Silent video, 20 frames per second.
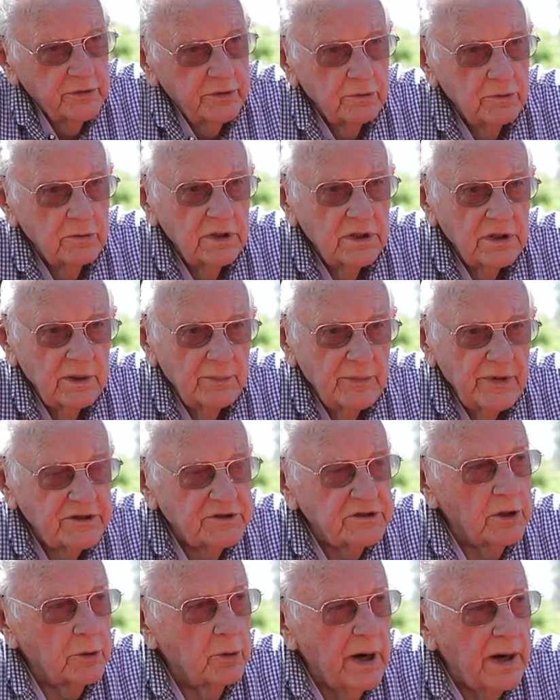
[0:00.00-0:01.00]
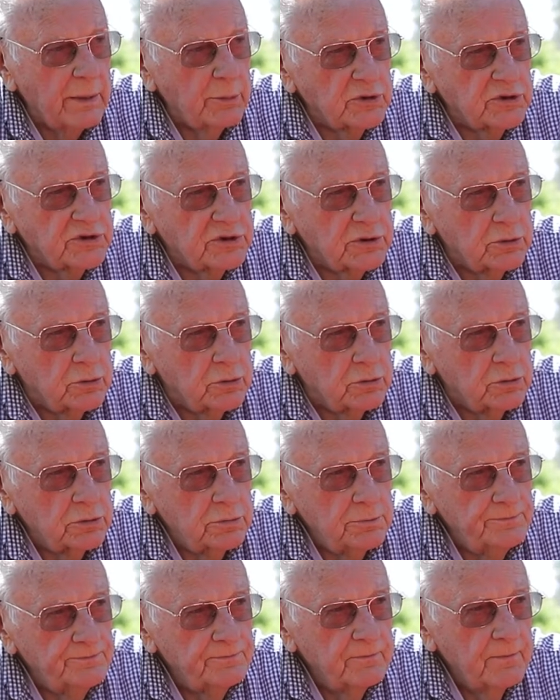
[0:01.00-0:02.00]
to uh, La Mesa Grammar
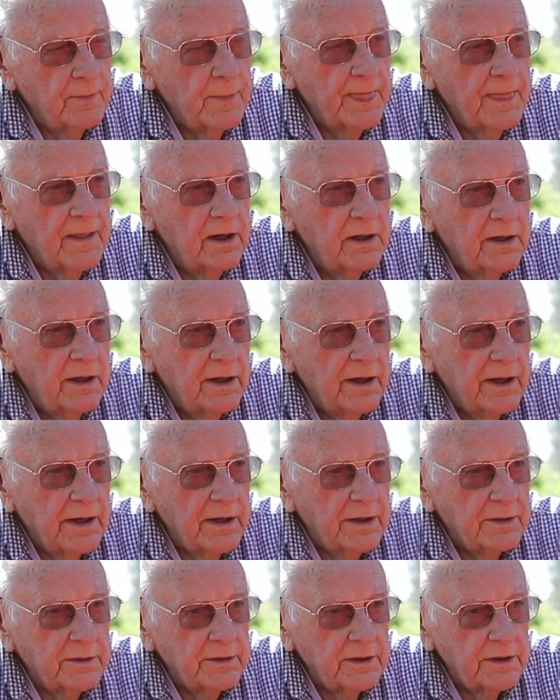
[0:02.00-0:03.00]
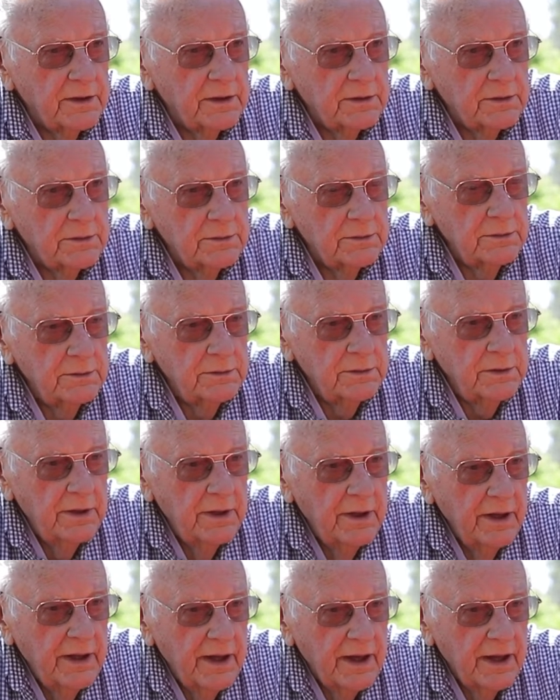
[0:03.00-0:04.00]
School, and uh,
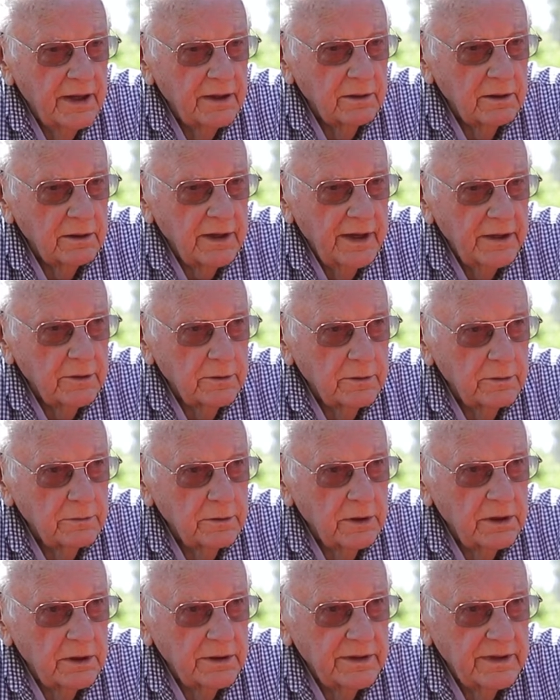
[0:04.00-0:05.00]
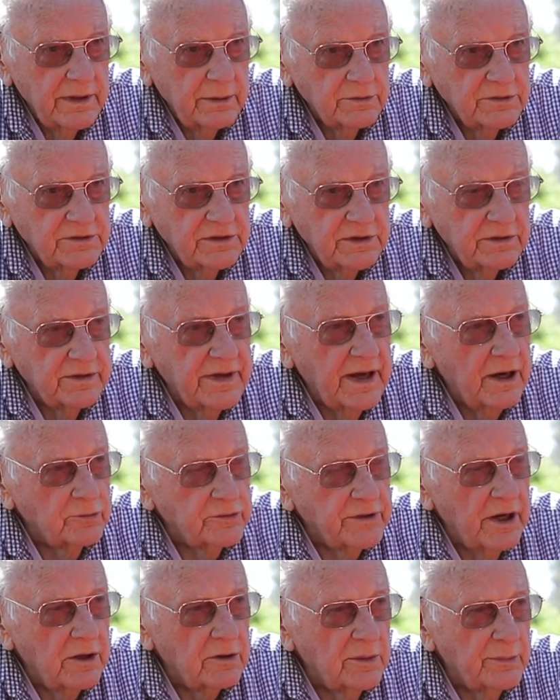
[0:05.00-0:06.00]
and later uh, that was in
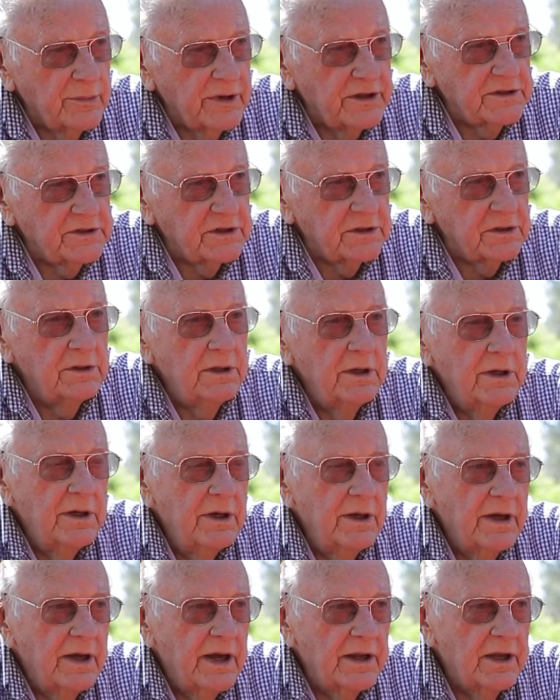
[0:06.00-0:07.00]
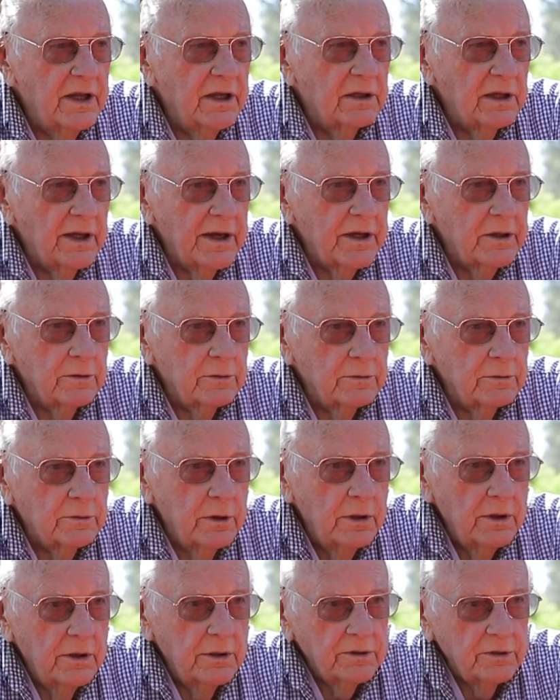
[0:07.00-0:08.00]
downtown La Mesa, and then later
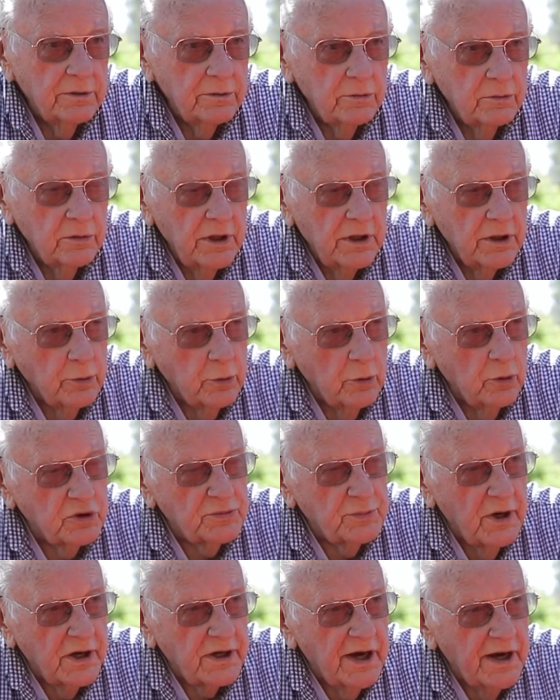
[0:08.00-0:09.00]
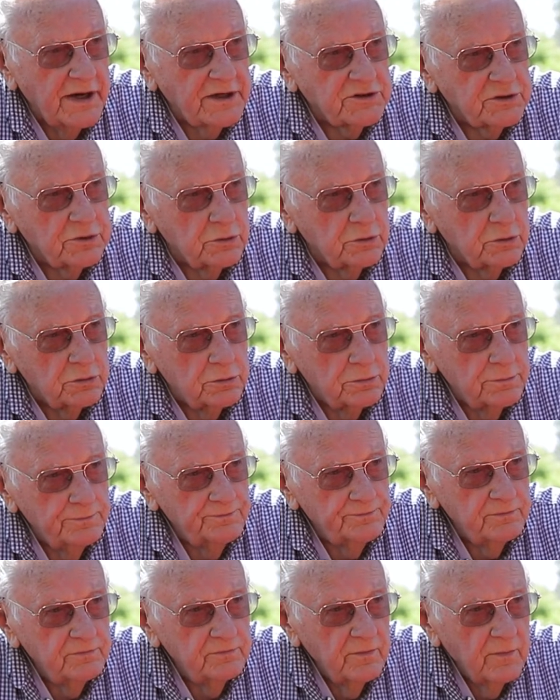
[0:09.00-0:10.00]
to uh, Grossmont High School,
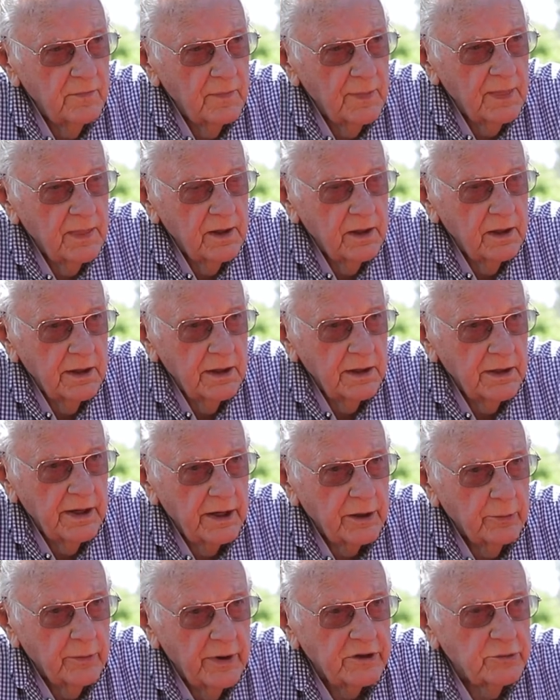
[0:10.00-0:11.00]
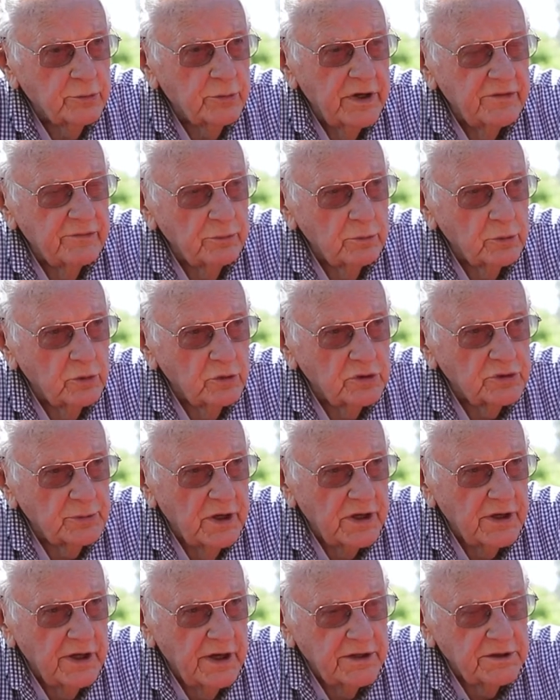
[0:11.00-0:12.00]
and I graduated from
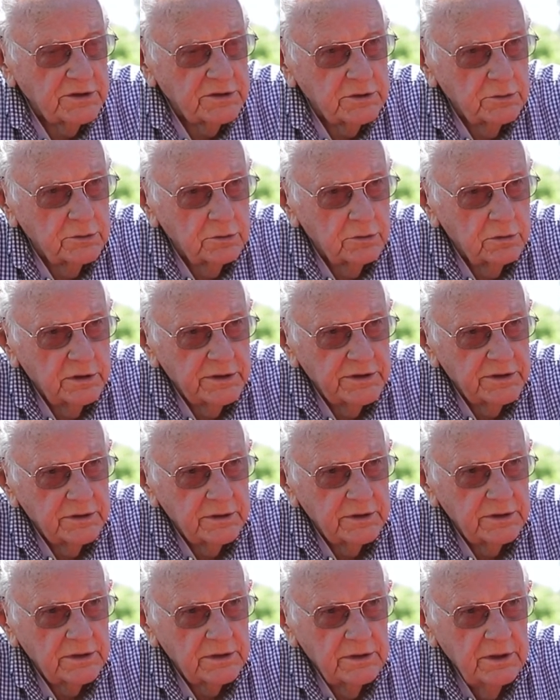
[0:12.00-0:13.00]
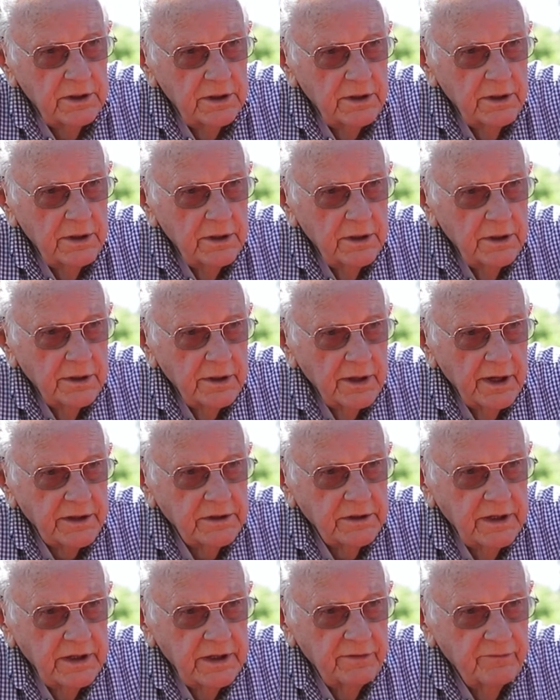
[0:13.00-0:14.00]
Grossmont High School in
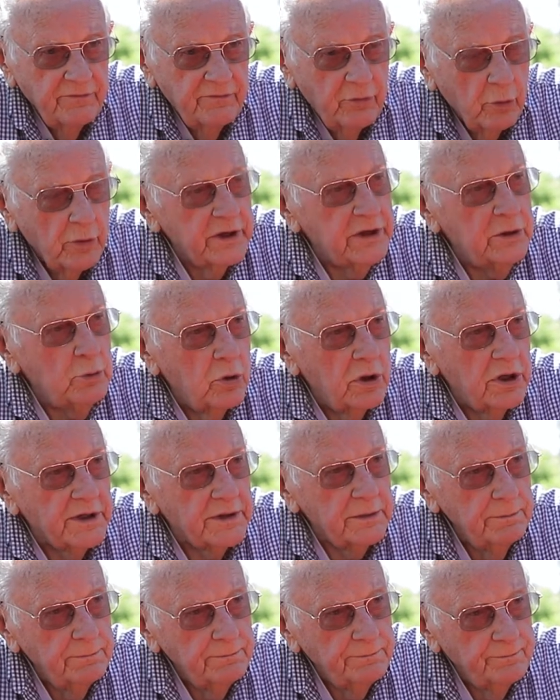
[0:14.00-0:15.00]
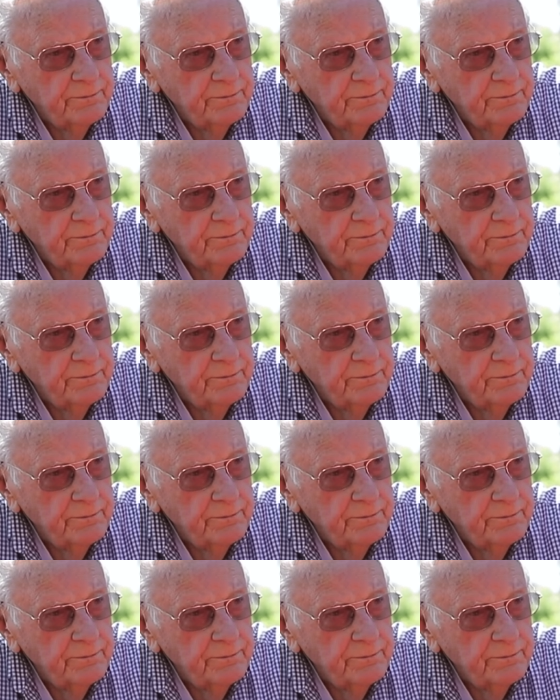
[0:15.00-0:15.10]
1941,